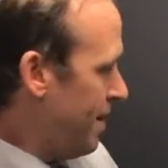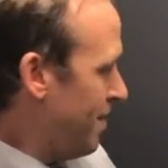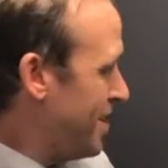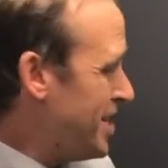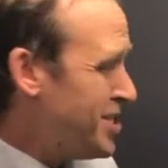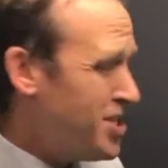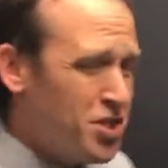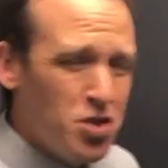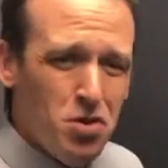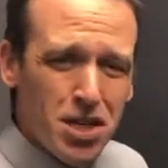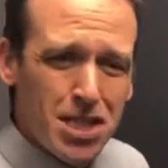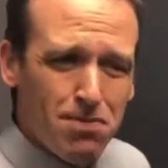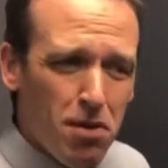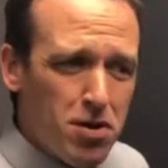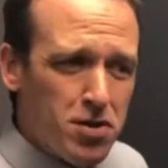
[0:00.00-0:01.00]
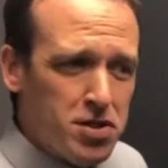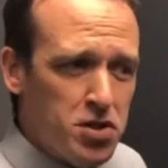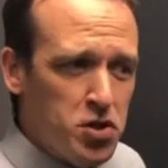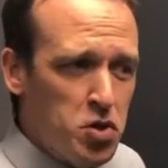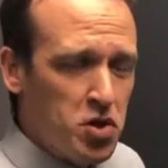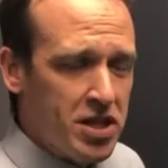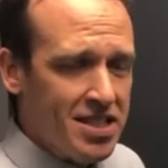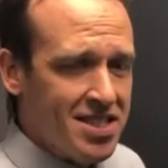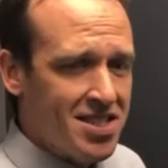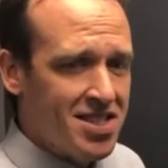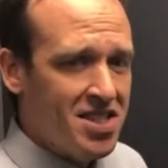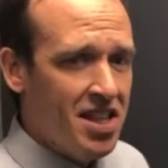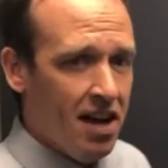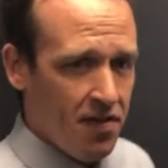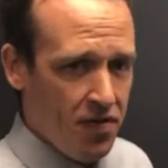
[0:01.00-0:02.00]
This person's usually
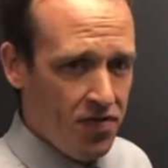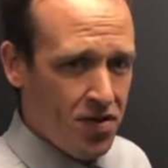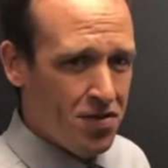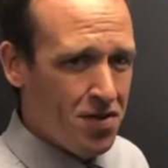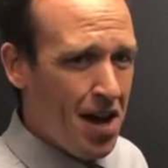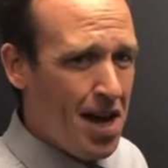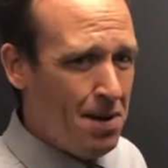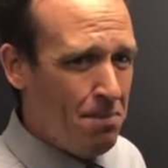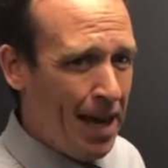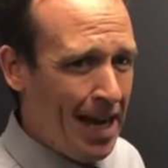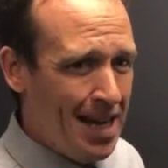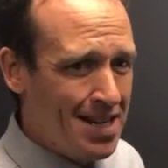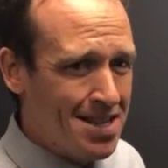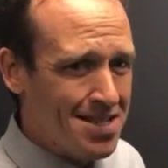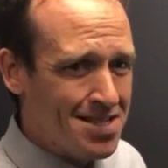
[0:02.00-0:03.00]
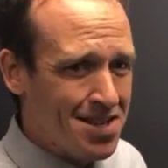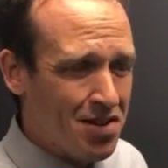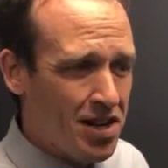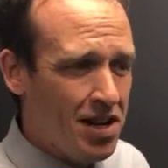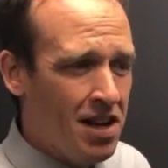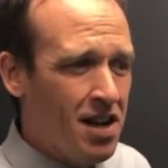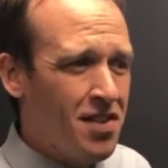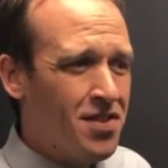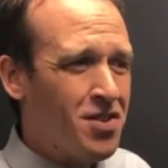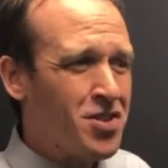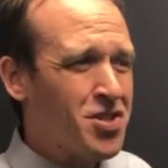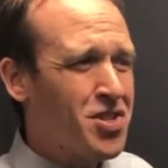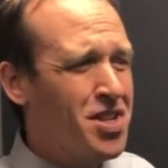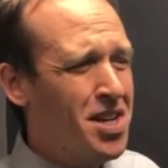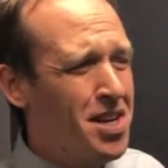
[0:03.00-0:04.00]
stiff. They're not in pain necessarily, they're
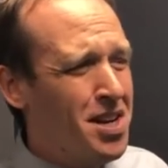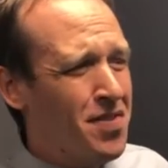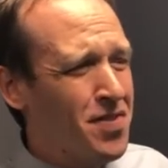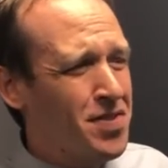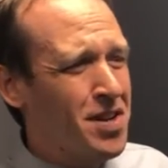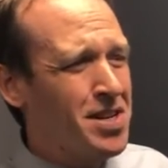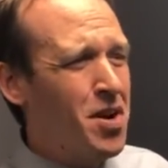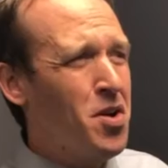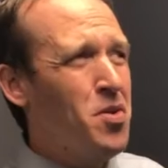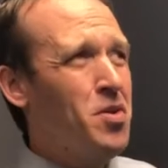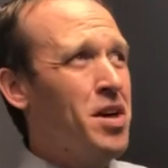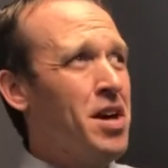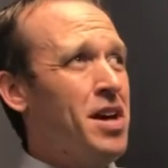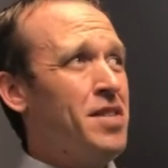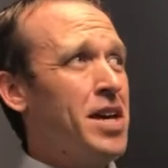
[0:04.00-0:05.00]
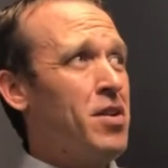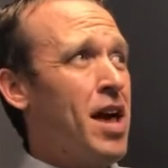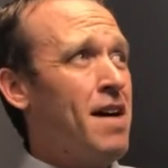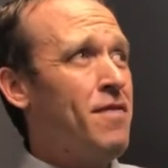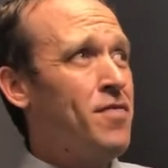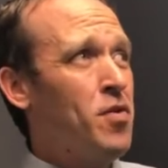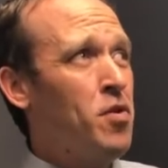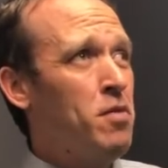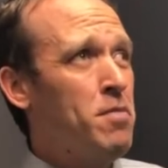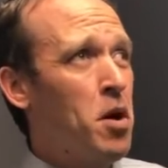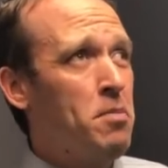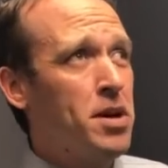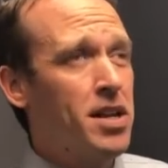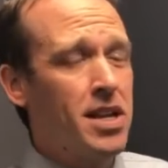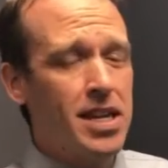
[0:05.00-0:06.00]
stiff, they know they don't have full
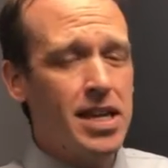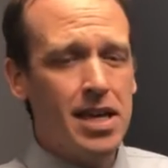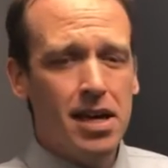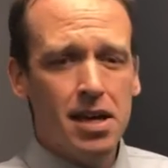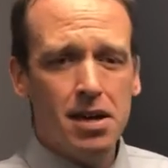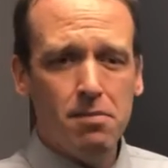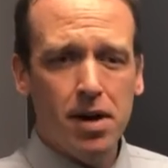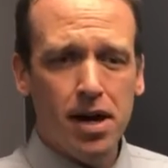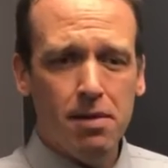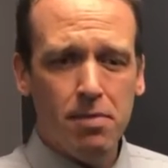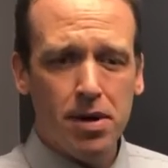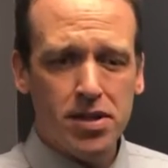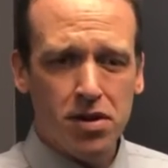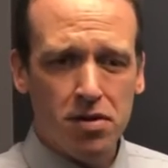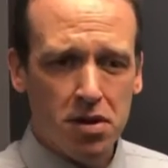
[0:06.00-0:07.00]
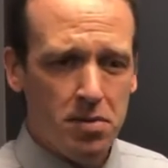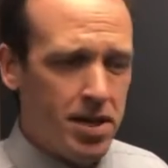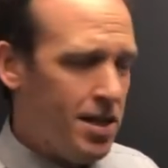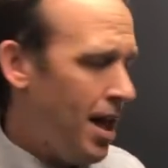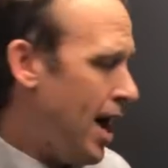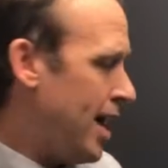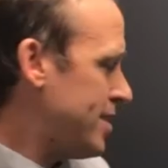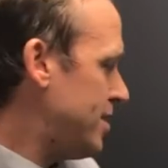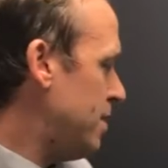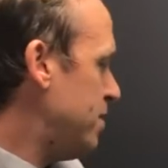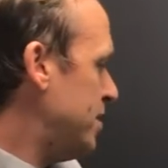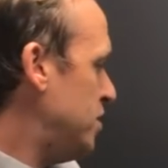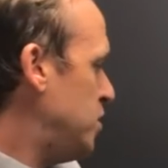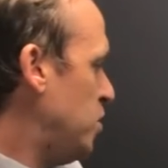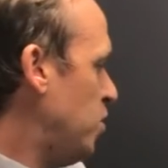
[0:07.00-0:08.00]
mobility, but they're a little bit locked up
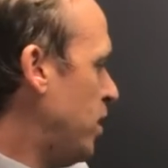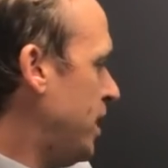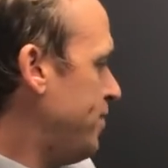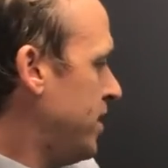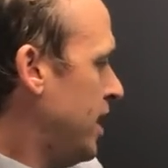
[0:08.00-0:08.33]
in the joint.